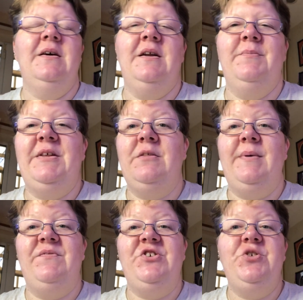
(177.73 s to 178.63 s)
and I'm meant to be
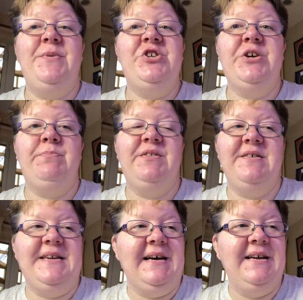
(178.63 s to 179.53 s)
having chippy chips
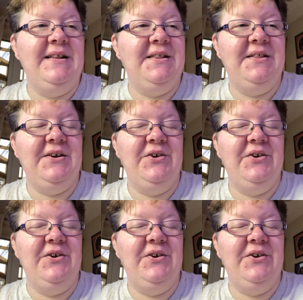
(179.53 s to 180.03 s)
tonight so